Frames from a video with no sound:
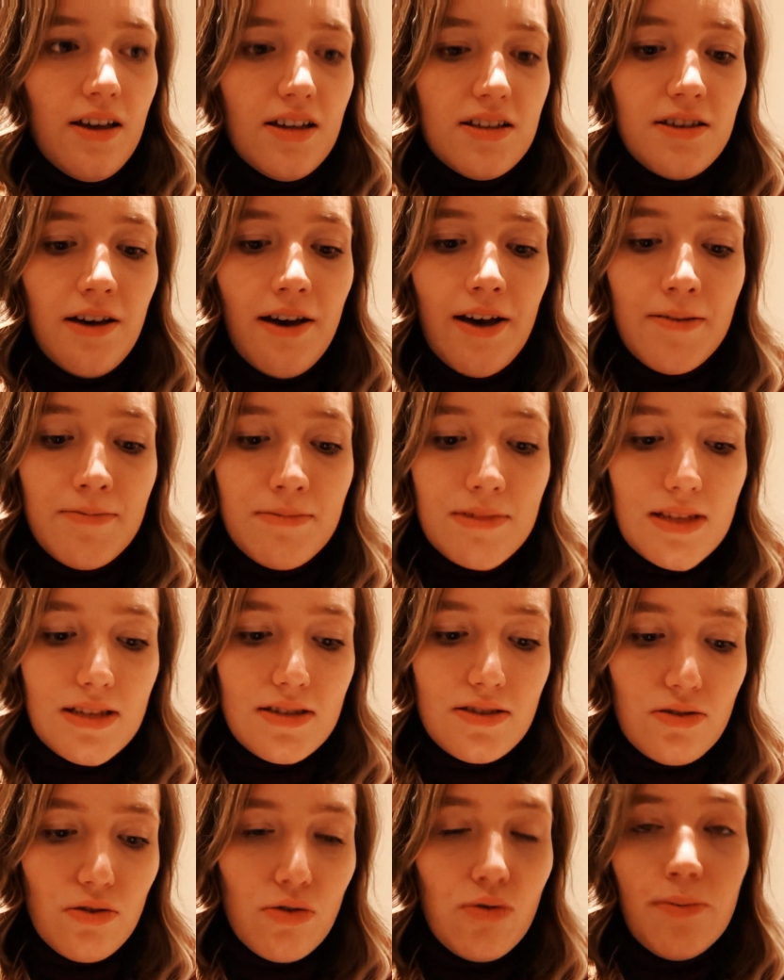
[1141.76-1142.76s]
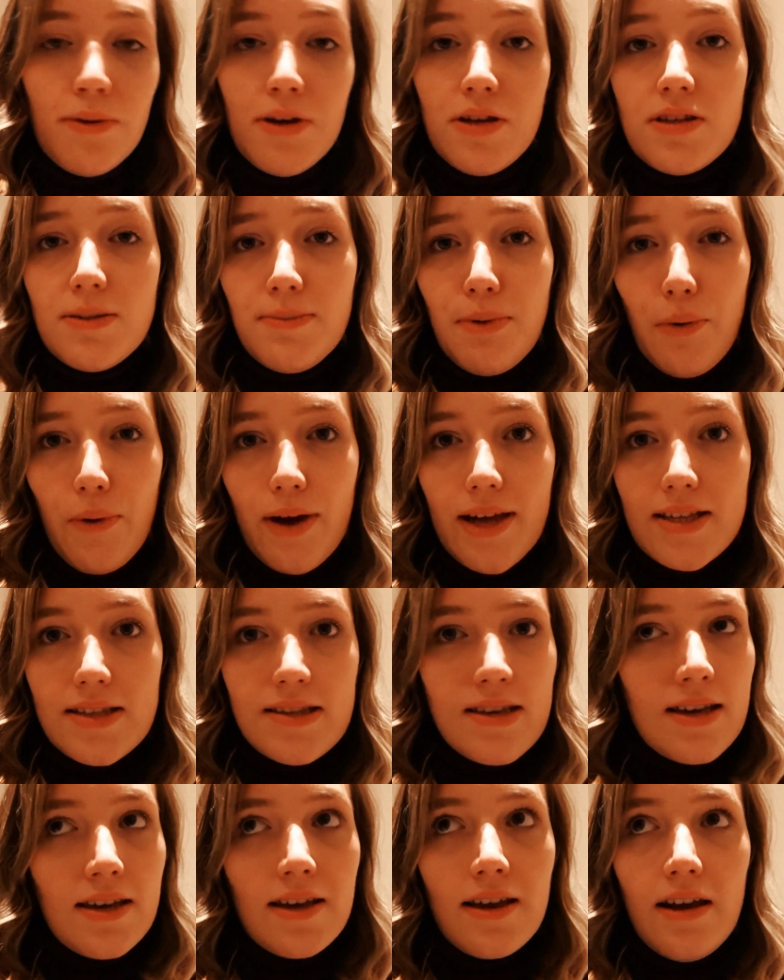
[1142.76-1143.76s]
At times it's almost
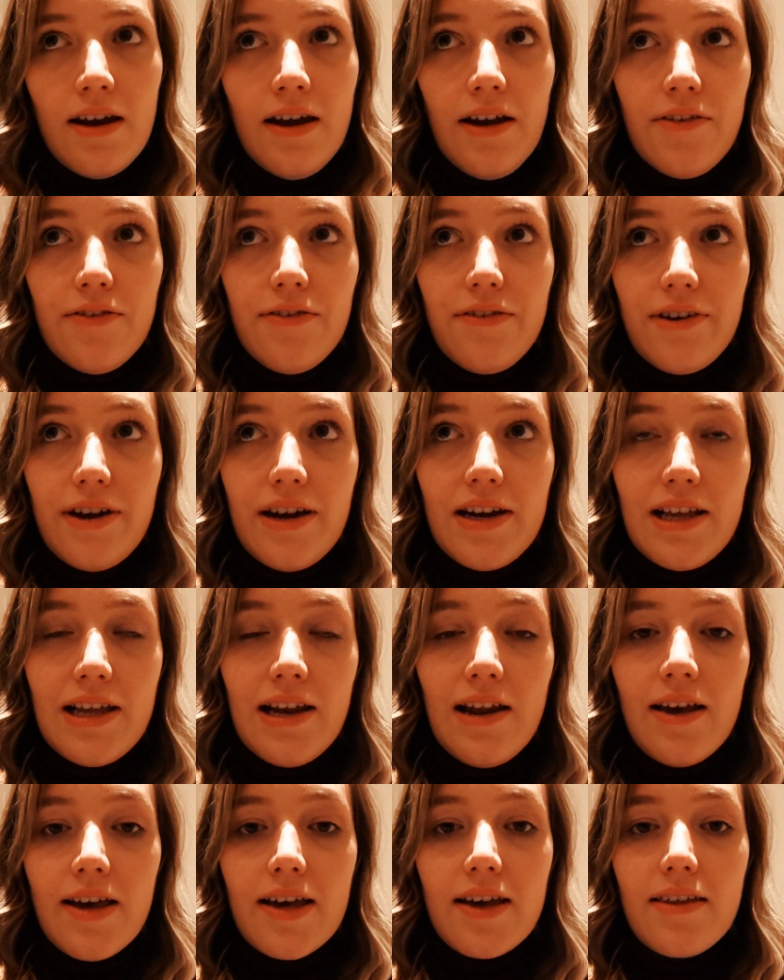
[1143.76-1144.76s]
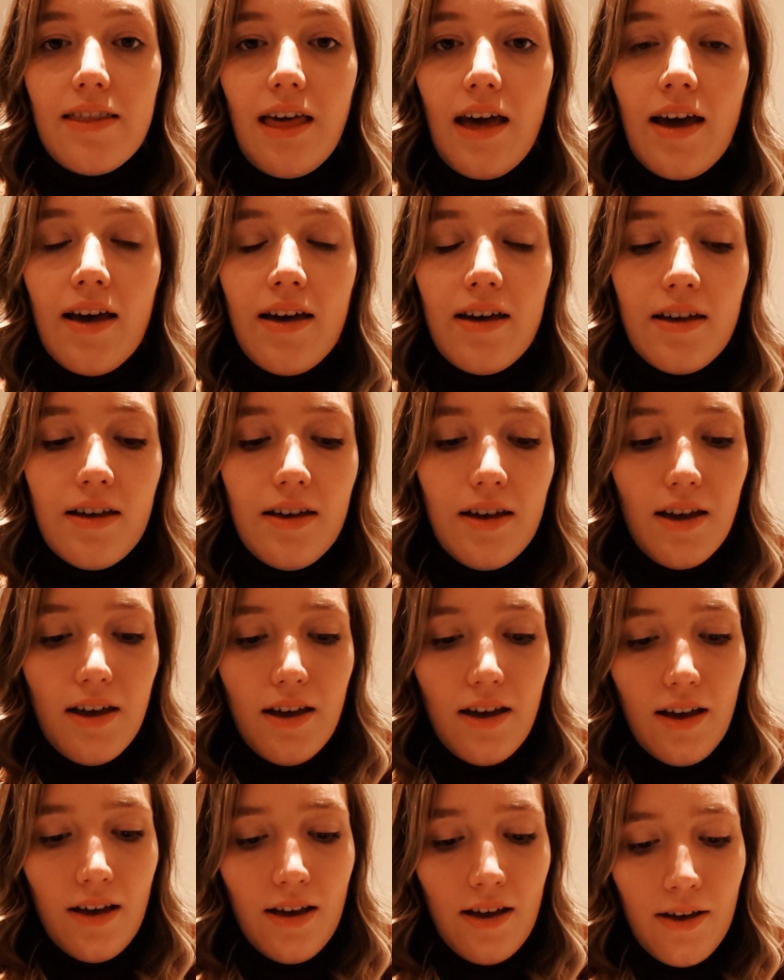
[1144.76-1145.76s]
poetic and I really like that.
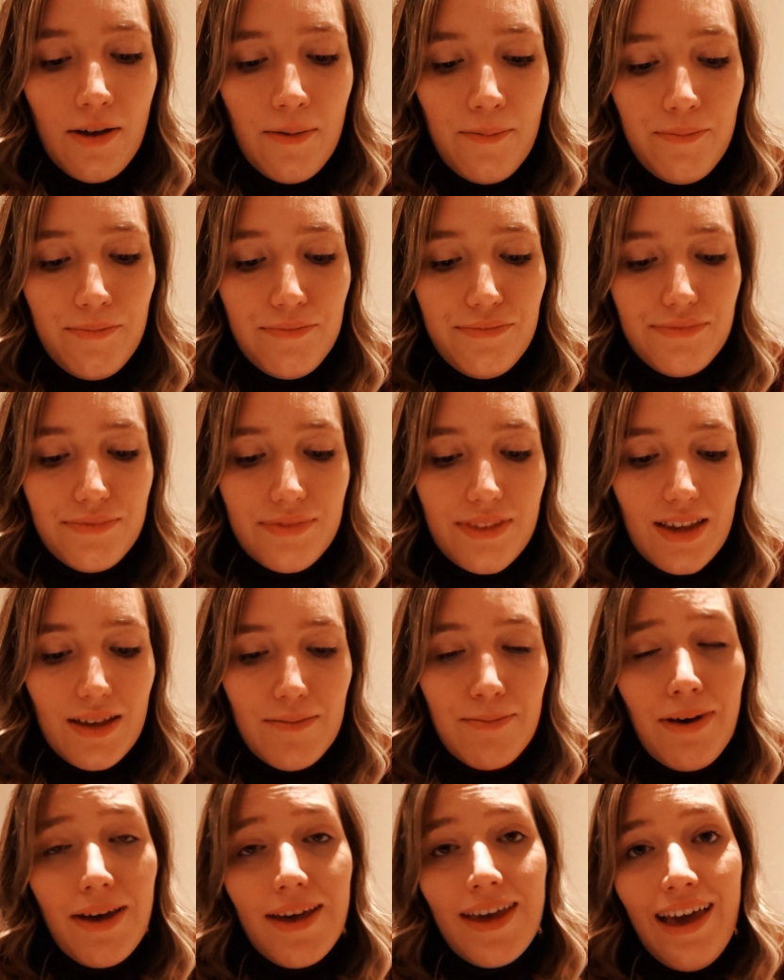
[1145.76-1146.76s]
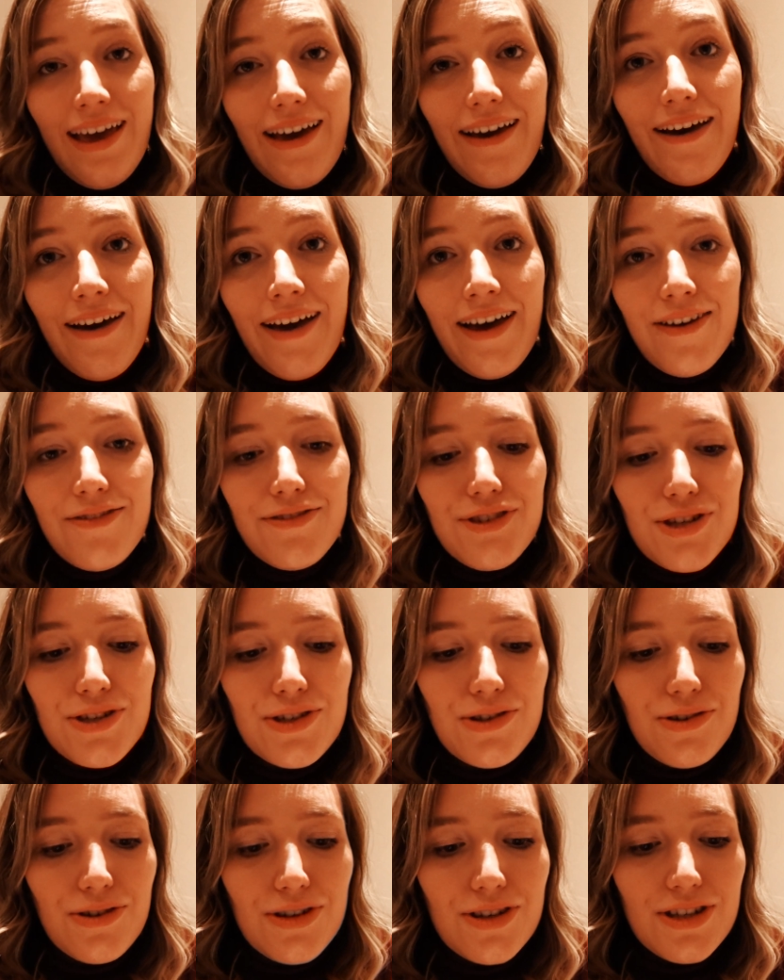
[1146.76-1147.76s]
But yeah, I have
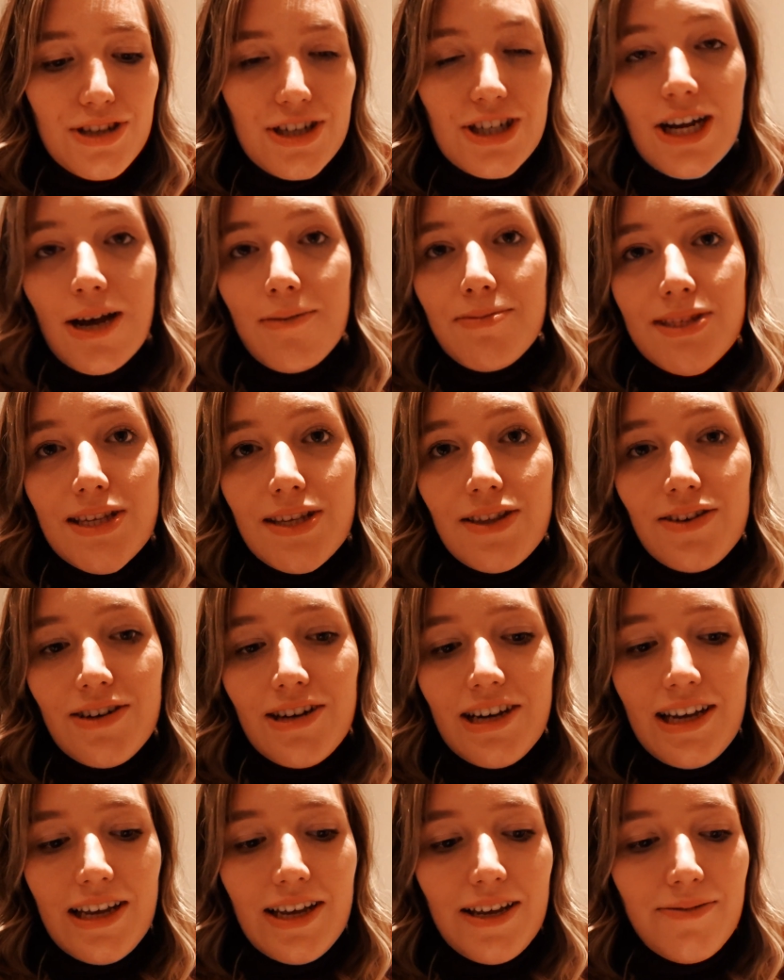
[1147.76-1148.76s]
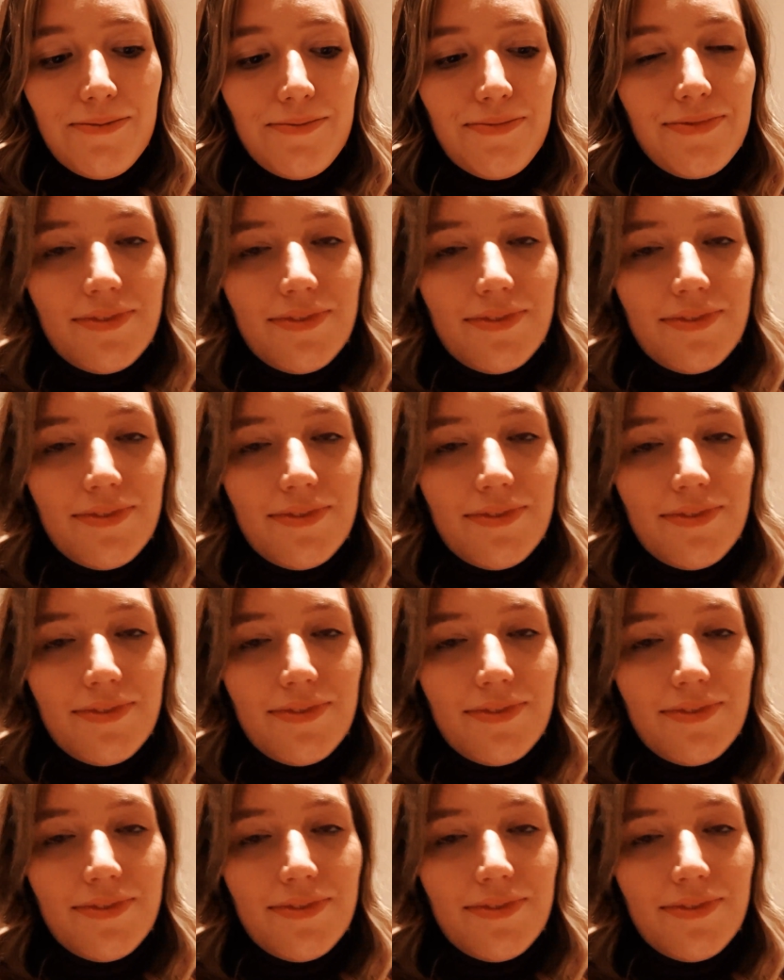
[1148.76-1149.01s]
just got to chapter 3